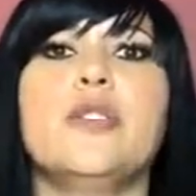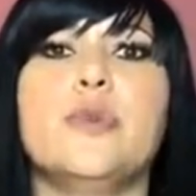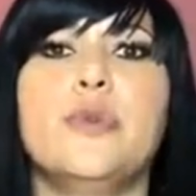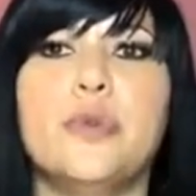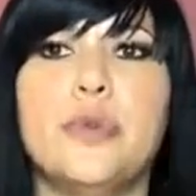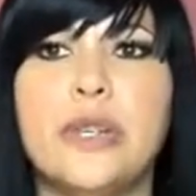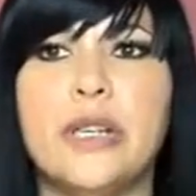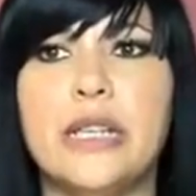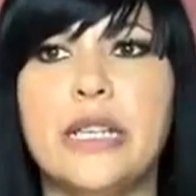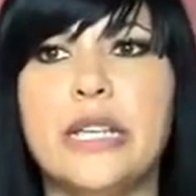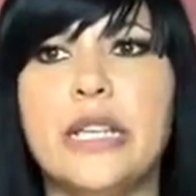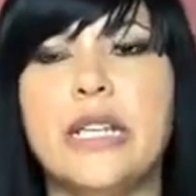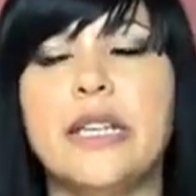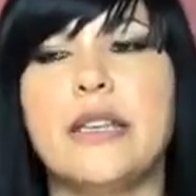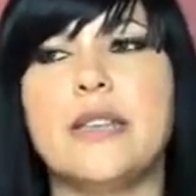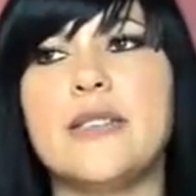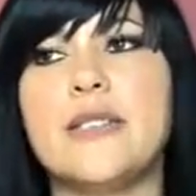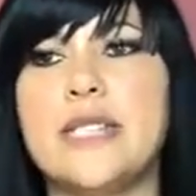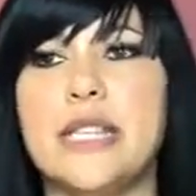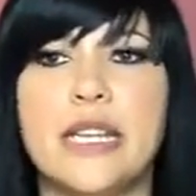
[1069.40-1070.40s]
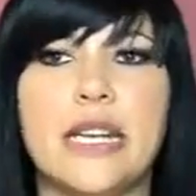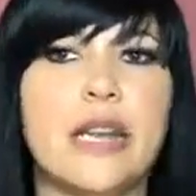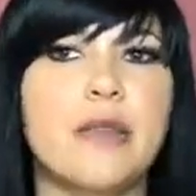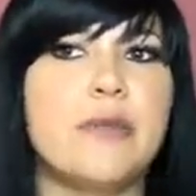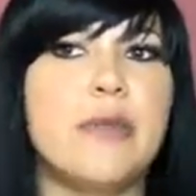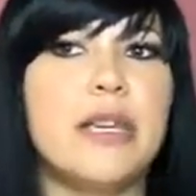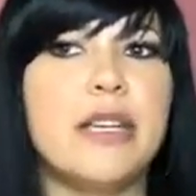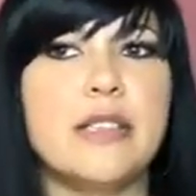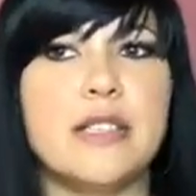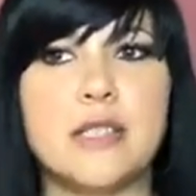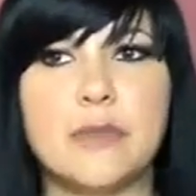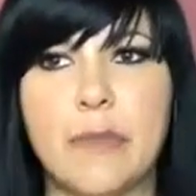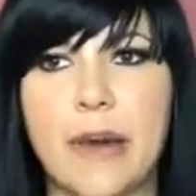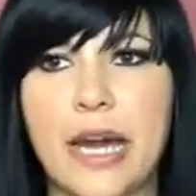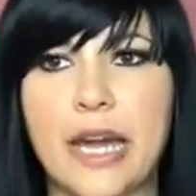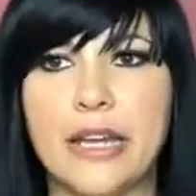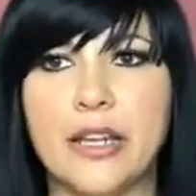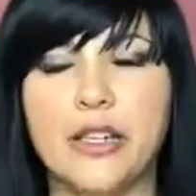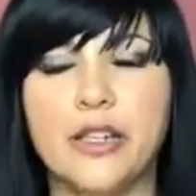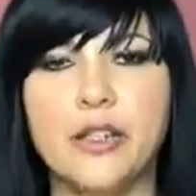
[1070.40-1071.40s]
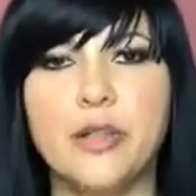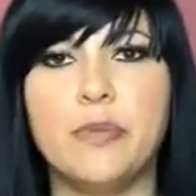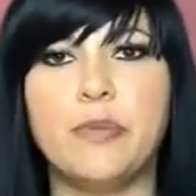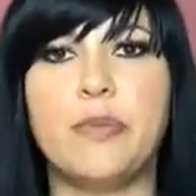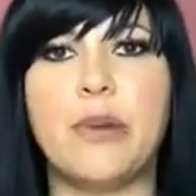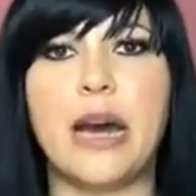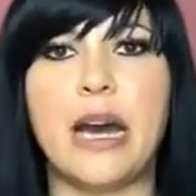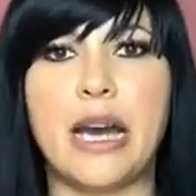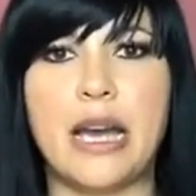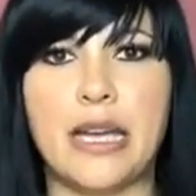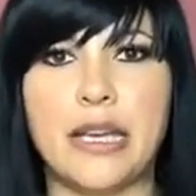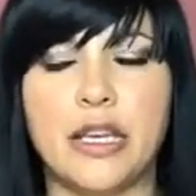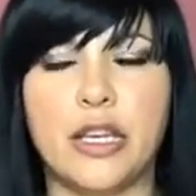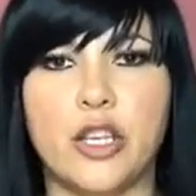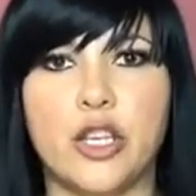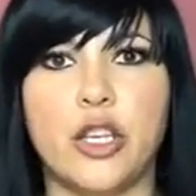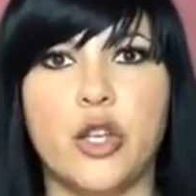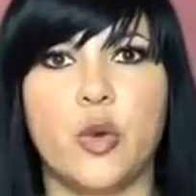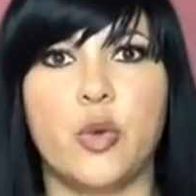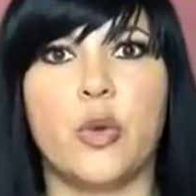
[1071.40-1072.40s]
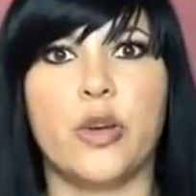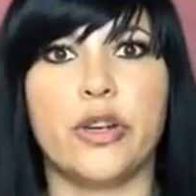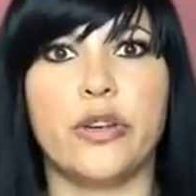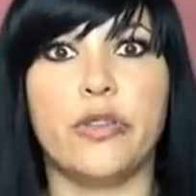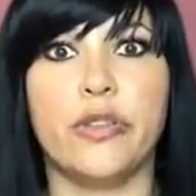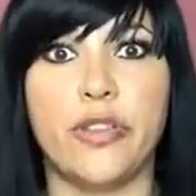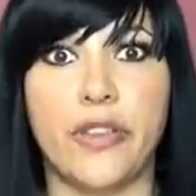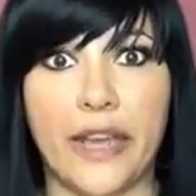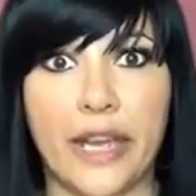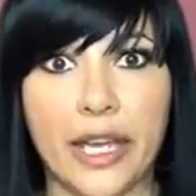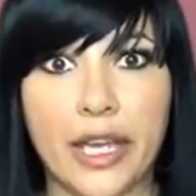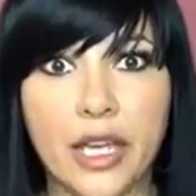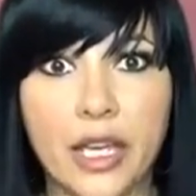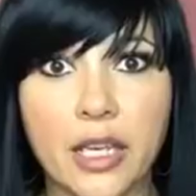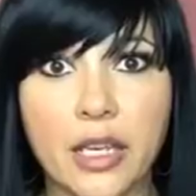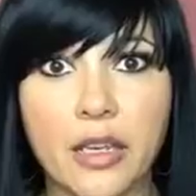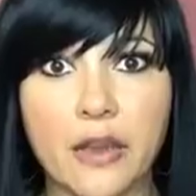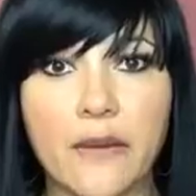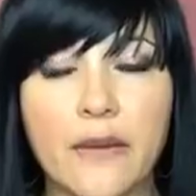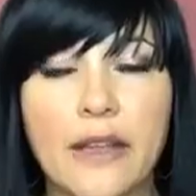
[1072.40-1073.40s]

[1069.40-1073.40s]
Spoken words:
really sit and be inspired by your thing.